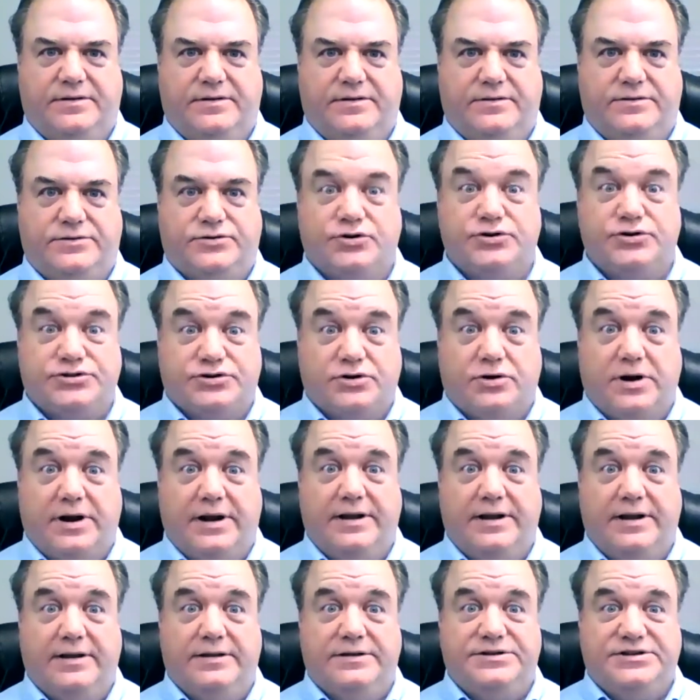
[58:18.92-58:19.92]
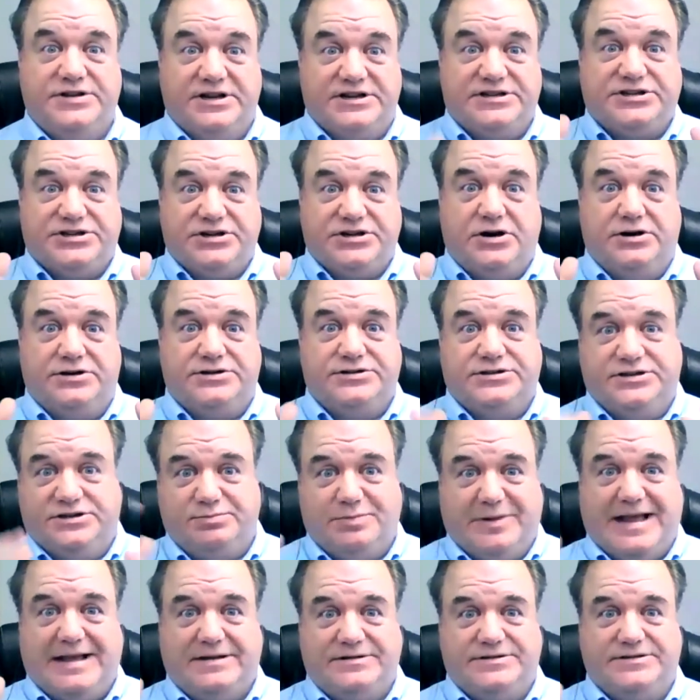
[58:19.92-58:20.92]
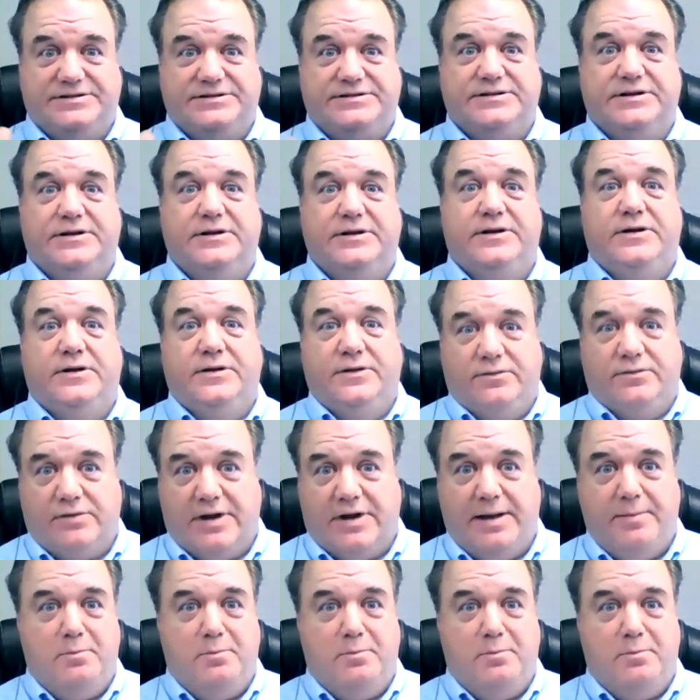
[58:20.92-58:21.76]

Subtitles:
True story. Just shirts, just blouses, right?